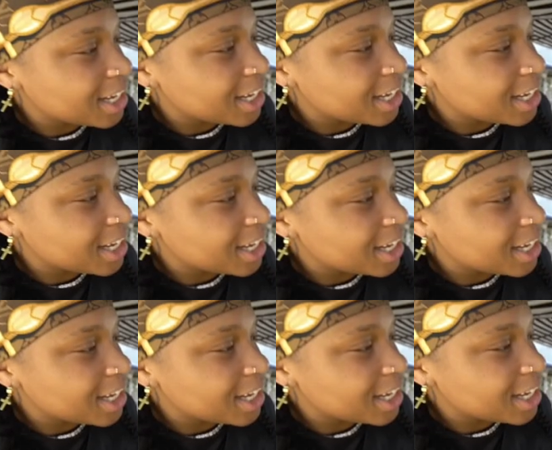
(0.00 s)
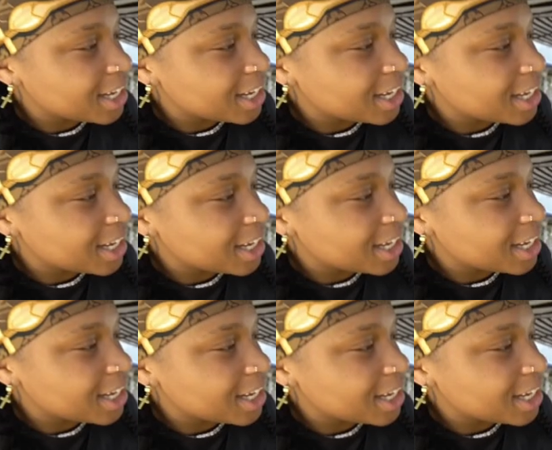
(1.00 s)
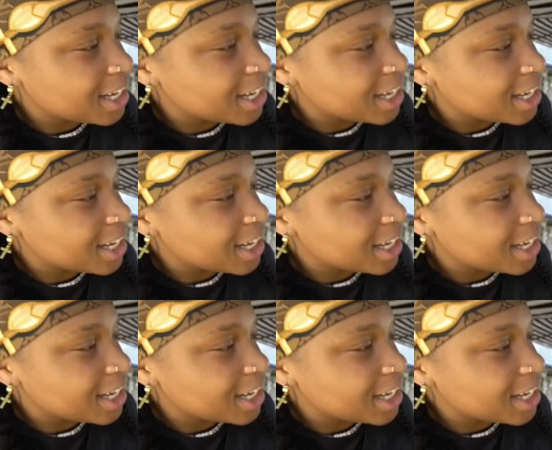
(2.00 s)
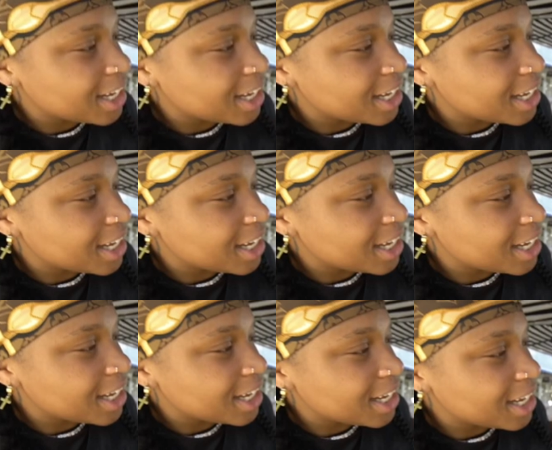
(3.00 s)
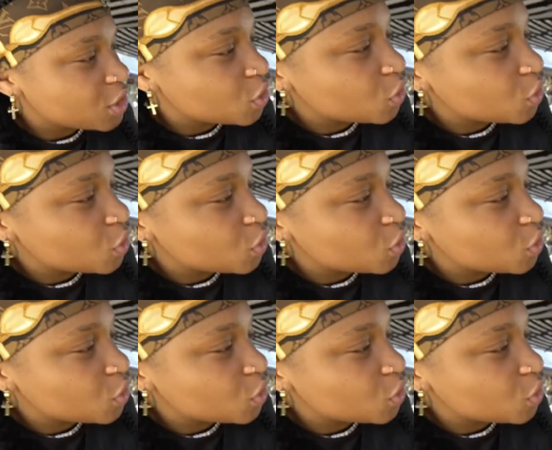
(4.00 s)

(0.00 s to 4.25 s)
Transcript: The person shown says nothing.